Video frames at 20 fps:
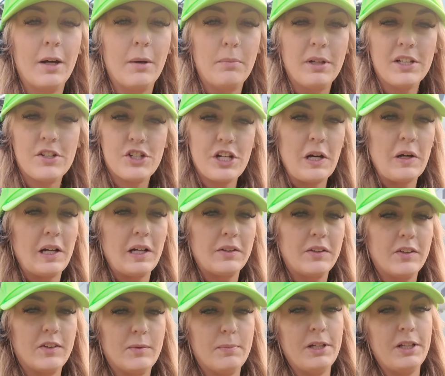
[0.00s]
a big shout
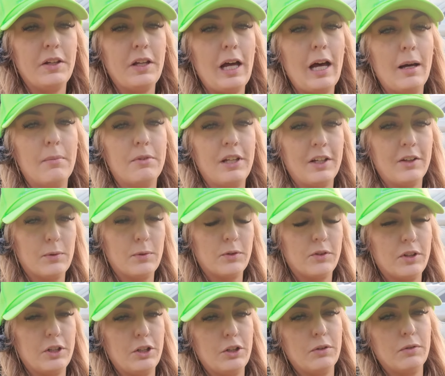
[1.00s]
out to Spelab. Thanks for
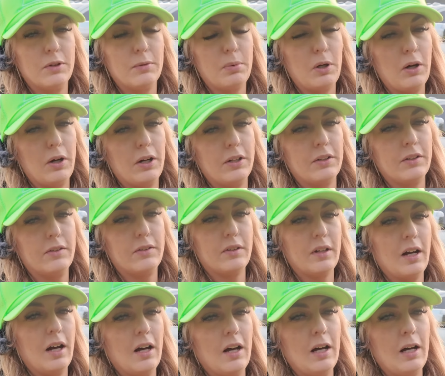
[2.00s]
sending over the
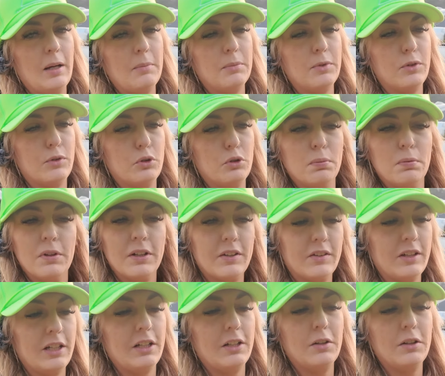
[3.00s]
parts. I'm super
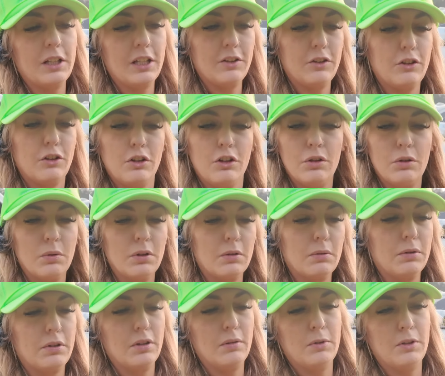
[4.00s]
excited to continue to
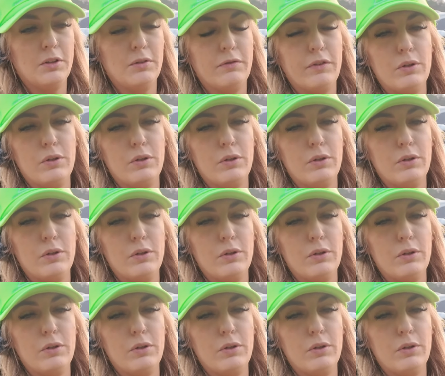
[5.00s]
work with them in the